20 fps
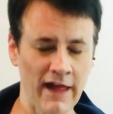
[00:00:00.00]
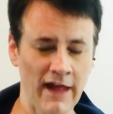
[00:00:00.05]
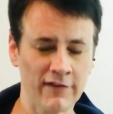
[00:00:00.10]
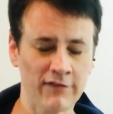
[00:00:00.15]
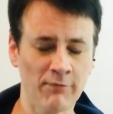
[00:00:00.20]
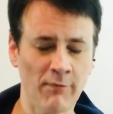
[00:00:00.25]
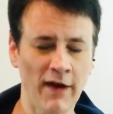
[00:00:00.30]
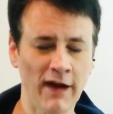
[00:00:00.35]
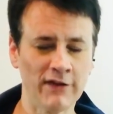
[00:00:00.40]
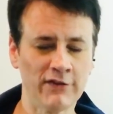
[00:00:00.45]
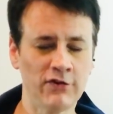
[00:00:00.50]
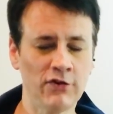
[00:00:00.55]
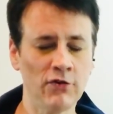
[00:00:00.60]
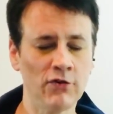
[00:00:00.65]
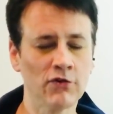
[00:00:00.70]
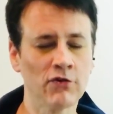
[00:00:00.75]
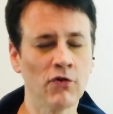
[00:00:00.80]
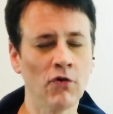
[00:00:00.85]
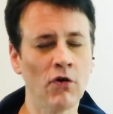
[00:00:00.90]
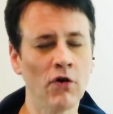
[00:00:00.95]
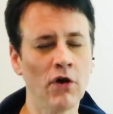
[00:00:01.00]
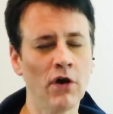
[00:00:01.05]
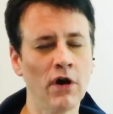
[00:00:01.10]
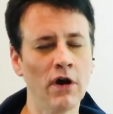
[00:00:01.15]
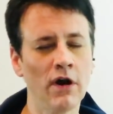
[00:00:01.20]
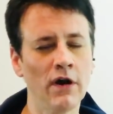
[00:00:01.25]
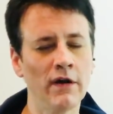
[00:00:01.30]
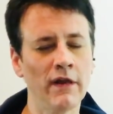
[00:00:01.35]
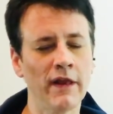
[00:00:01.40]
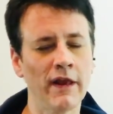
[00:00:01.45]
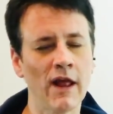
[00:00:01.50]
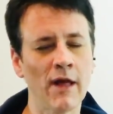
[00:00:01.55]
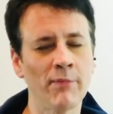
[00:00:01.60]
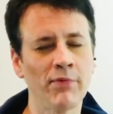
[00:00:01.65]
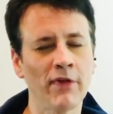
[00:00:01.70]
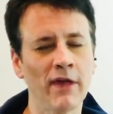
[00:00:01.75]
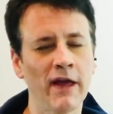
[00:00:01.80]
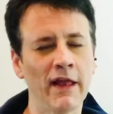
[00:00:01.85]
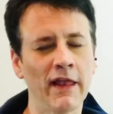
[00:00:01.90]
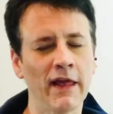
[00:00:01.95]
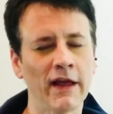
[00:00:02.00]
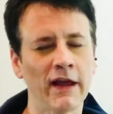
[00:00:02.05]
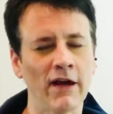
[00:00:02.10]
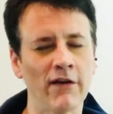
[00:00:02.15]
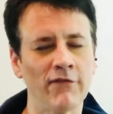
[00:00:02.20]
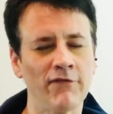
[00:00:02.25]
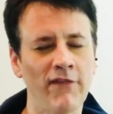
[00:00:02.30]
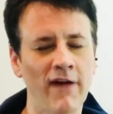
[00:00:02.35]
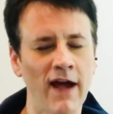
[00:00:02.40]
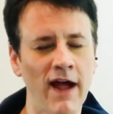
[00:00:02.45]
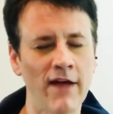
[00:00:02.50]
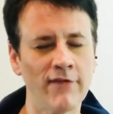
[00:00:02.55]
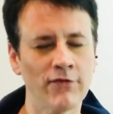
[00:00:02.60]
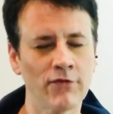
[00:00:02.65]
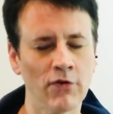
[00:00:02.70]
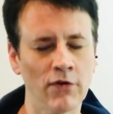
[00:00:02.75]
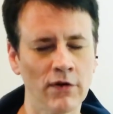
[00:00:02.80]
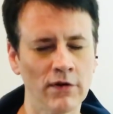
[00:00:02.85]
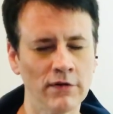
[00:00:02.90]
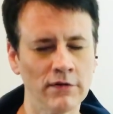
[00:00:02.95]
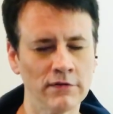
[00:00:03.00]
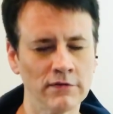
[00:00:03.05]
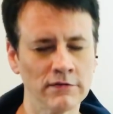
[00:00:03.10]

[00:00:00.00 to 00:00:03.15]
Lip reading: my 2 chord, and I play like a 5 chord,